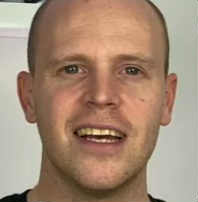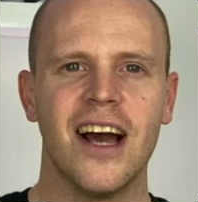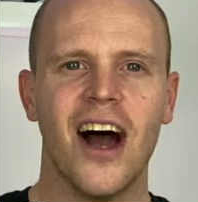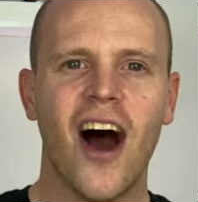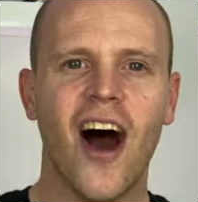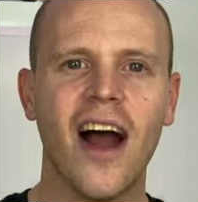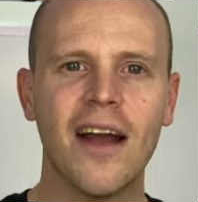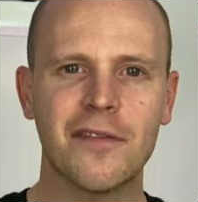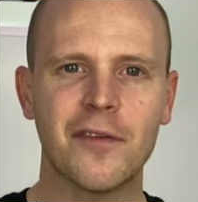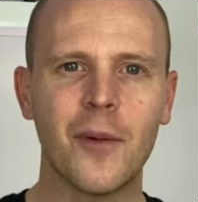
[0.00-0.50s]

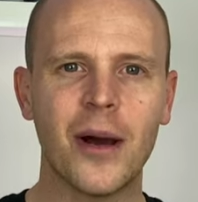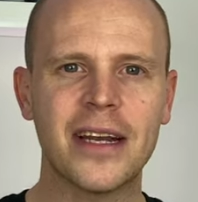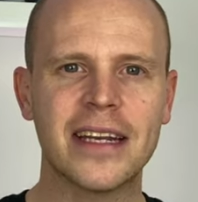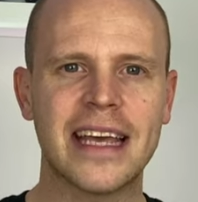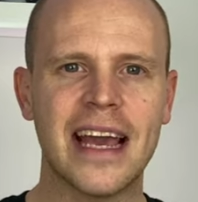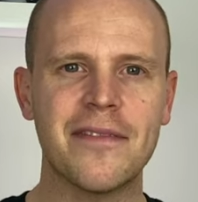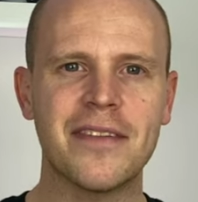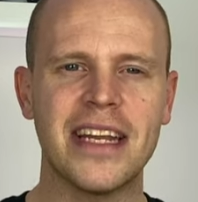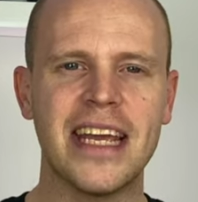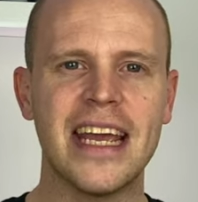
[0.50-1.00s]
Hi everyone,
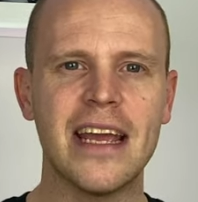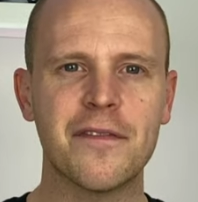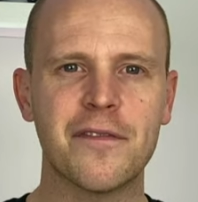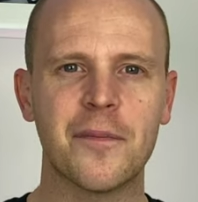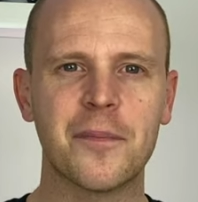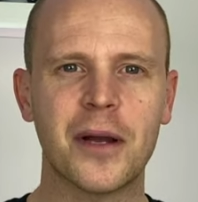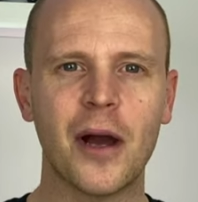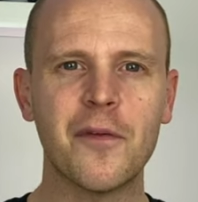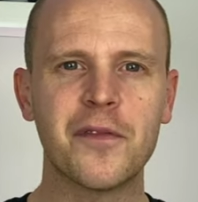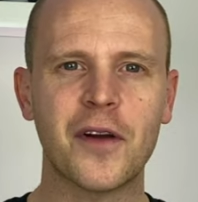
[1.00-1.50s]
Kevin here
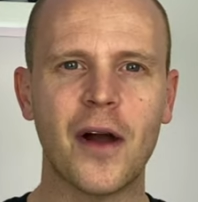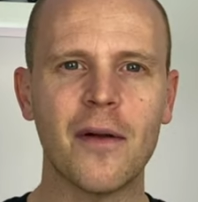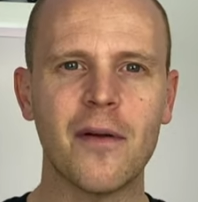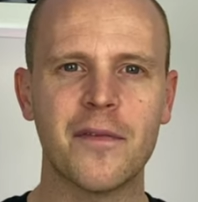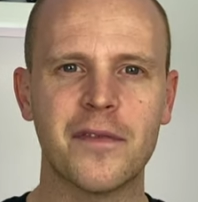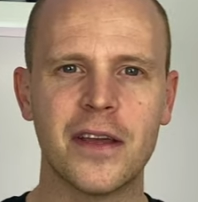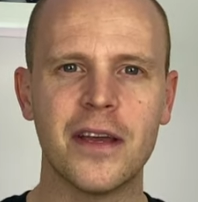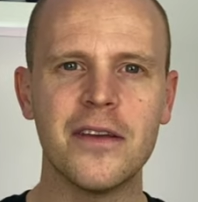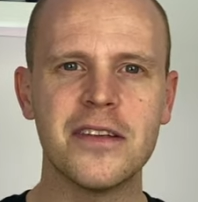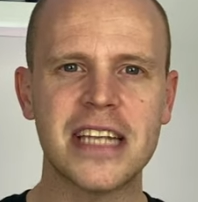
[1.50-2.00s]
from Golf Guy
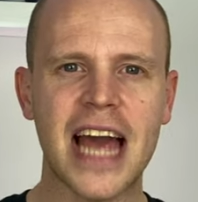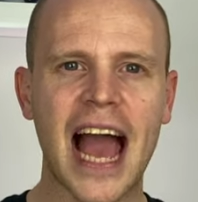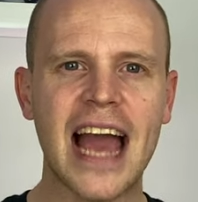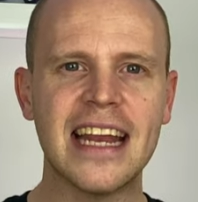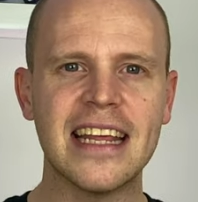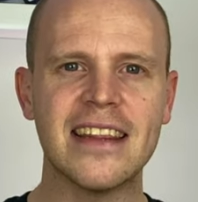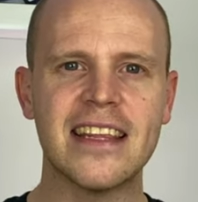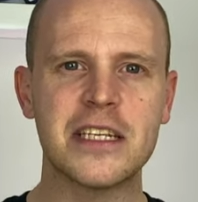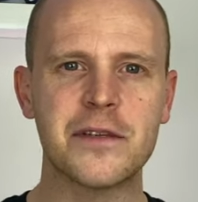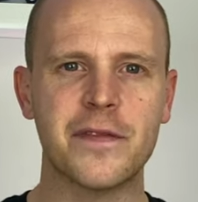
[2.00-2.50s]
Reviews
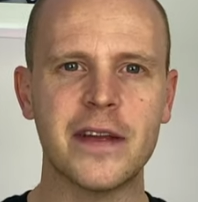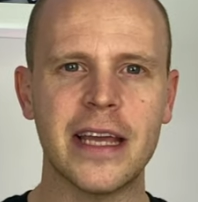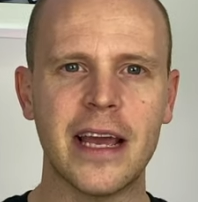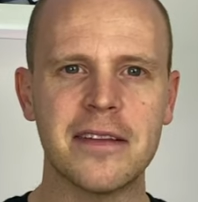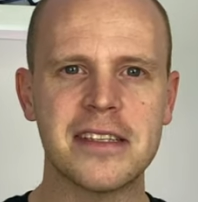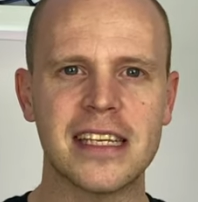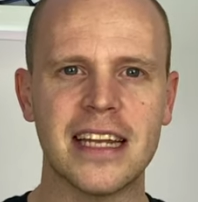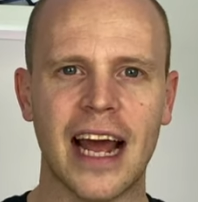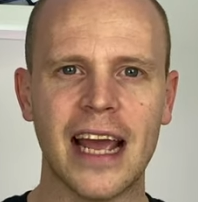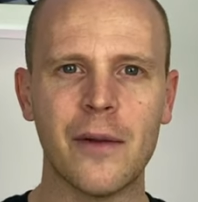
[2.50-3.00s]
and in this
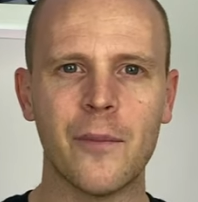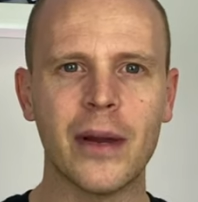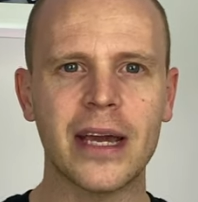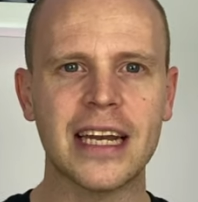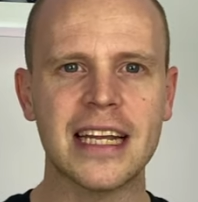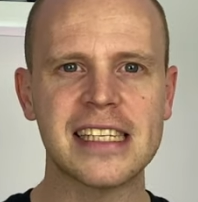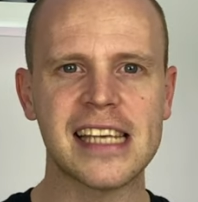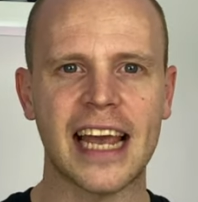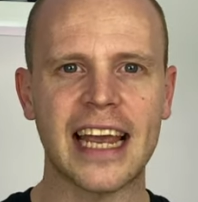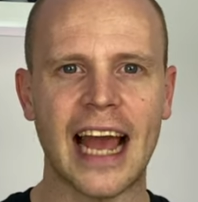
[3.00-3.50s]
video today we're
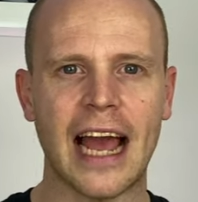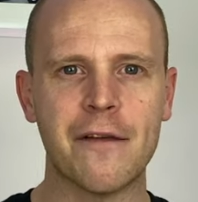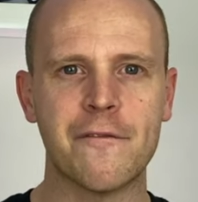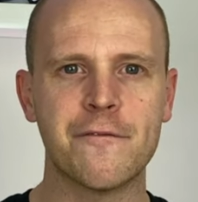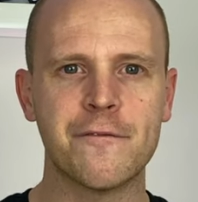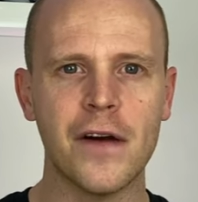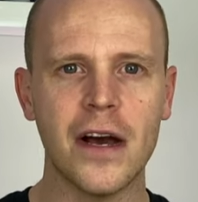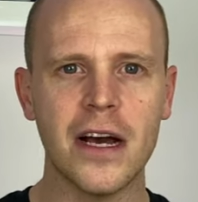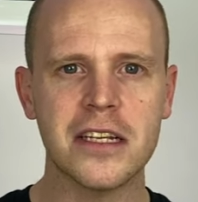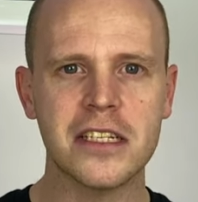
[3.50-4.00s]
going to take a
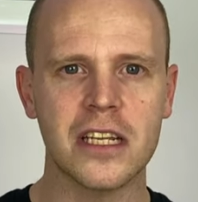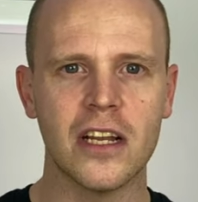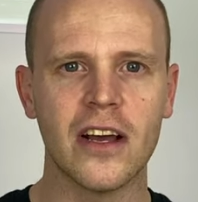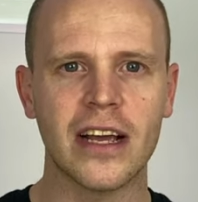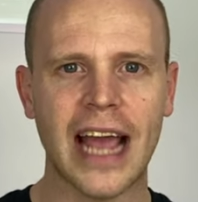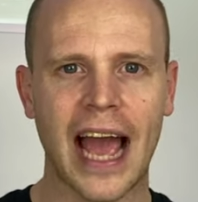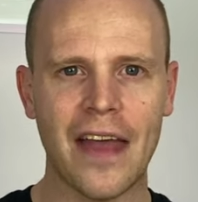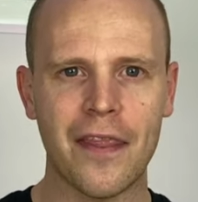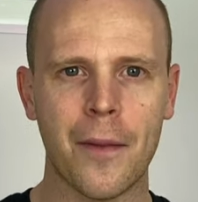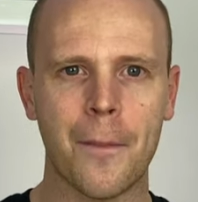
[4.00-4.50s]
first
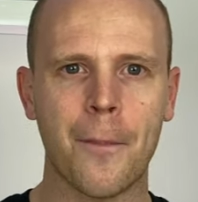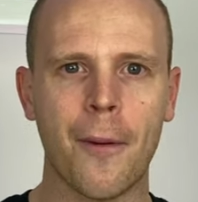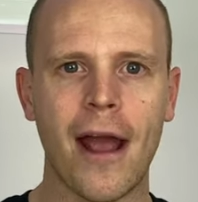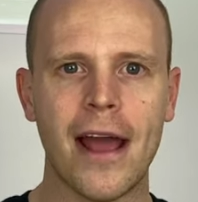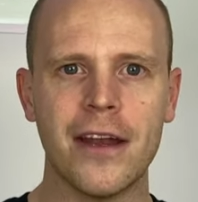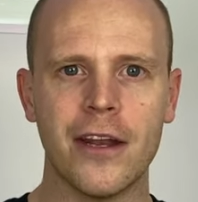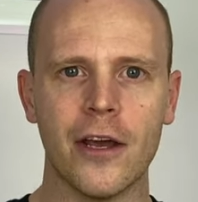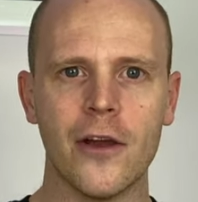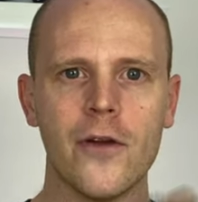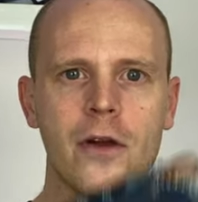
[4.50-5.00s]
look at the
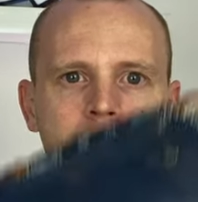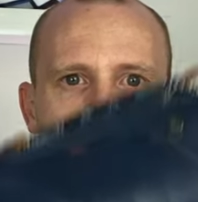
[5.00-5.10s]
brand new